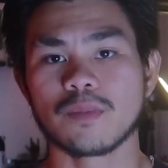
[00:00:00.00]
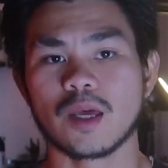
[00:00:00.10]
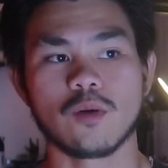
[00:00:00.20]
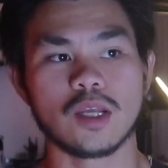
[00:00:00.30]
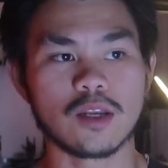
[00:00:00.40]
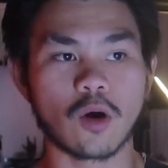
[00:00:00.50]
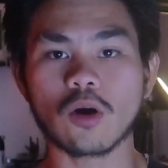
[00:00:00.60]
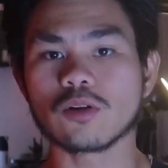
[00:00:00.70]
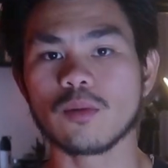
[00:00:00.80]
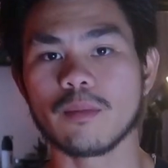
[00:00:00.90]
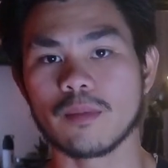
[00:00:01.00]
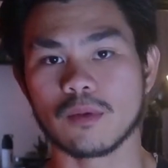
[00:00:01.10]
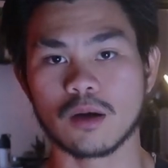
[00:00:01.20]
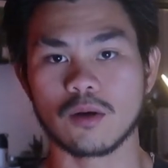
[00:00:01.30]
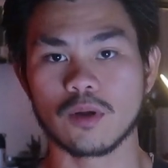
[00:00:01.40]
And in all her
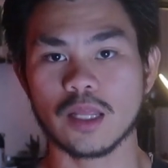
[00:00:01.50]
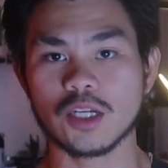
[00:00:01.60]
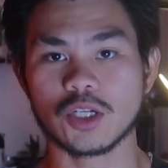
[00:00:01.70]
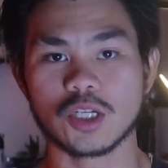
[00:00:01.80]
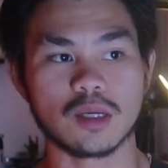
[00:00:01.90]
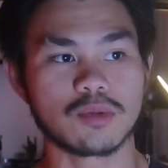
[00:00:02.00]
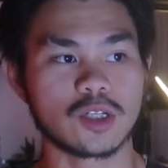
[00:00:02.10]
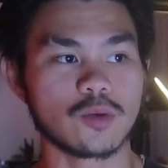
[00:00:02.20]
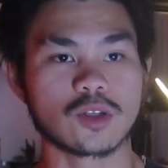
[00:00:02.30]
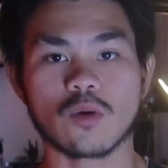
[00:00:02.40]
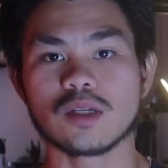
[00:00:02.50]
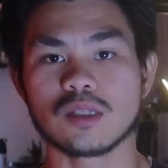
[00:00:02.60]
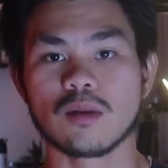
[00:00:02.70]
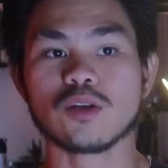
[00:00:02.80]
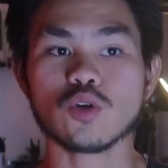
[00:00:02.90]
relationships, she was always
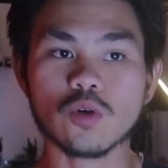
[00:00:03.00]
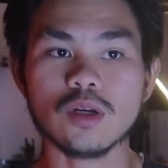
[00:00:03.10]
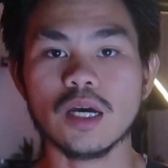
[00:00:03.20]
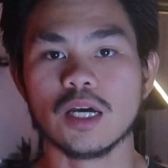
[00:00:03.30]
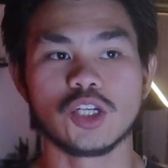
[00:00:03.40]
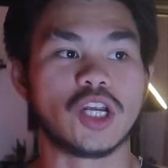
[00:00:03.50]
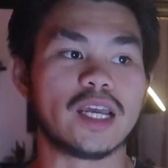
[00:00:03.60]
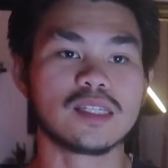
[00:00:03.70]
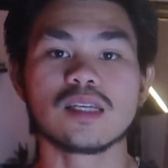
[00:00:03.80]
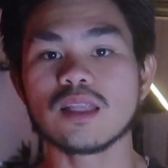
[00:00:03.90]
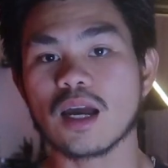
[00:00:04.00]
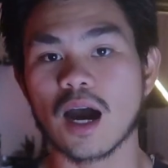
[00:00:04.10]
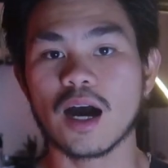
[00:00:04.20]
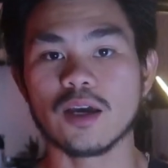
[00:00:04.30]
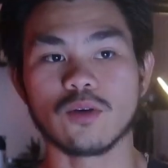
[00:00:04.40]
the dude chasing the
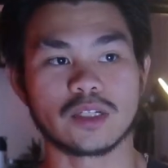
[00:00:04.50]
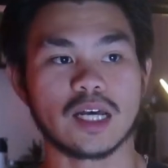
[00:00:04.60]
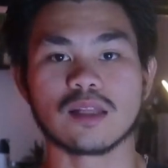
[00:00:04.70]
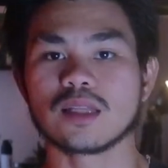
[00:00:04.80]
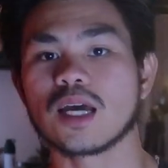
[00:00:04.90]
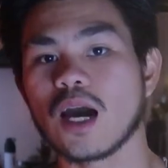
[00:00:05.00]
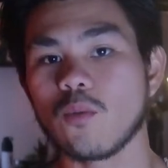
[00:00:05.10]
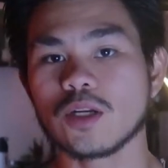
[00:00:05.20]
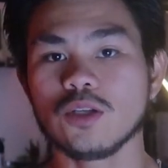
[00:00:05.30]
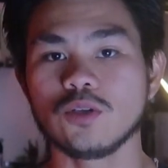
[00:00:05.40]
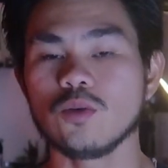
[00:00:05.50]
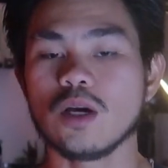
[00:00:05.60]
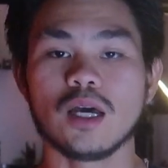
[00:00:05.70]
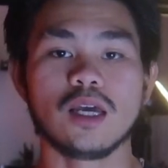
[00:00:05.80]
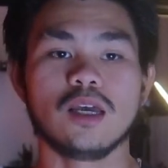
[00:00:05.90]
guy or telling the guy what to do.
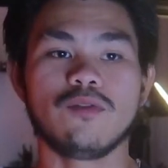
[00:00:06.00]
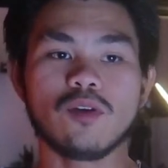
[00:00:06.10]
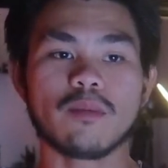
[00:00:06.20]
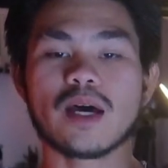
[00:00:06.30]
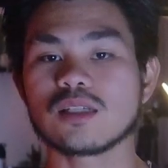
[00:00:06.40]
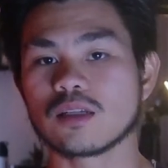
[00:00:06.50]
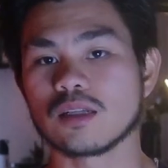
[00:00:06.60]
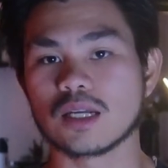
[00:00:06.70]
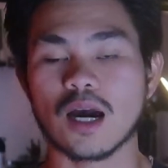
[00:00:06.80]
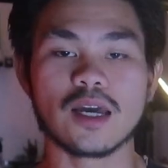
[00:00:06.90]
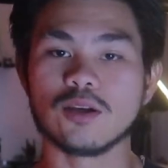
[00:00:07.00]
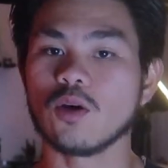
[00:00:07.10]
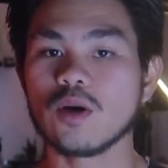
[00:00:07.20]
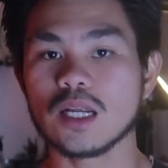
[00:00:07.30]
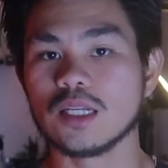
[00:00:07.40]
If you're a masculine guy, you
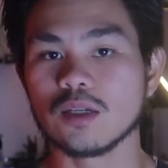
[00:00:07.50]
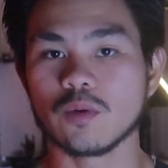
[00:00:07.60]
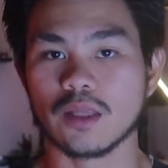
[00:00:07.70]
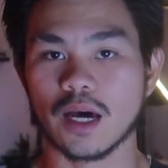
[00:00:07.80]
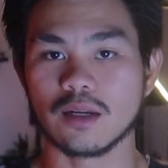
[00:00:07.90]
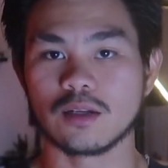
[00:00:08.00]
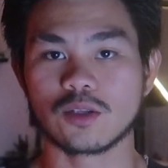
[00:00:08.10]
don't want to deal with that.